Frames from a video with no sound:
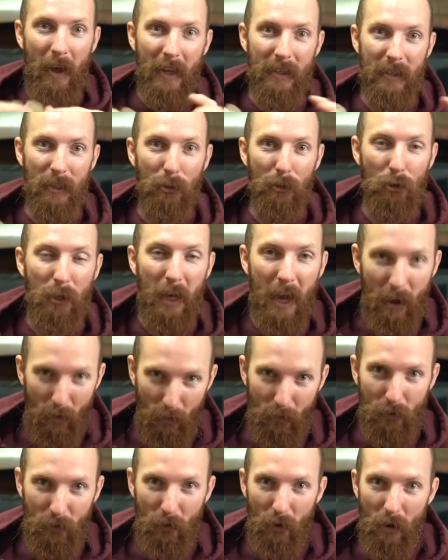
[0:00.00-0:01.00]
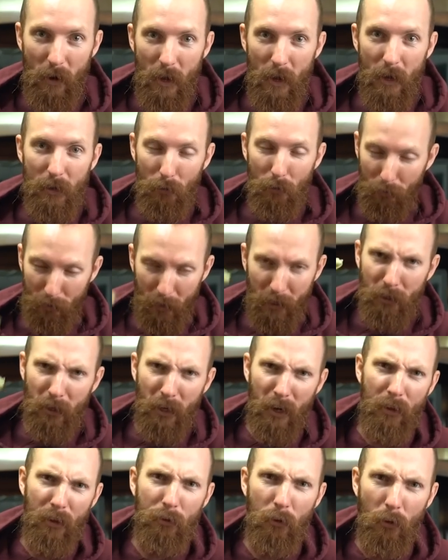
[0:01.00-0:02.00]
Adds a little character. Don't think you
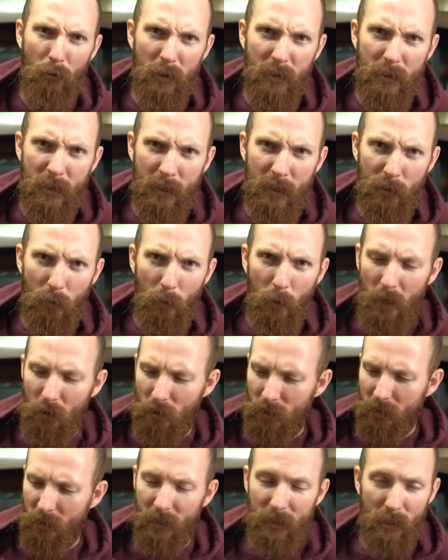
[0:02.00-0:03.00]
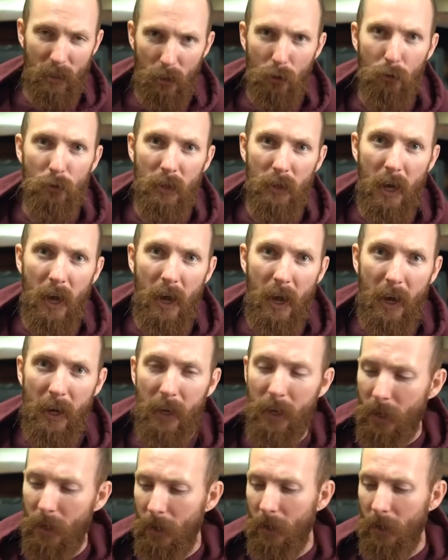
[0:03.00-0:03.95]
gotta throw these things away just because you lose an eye.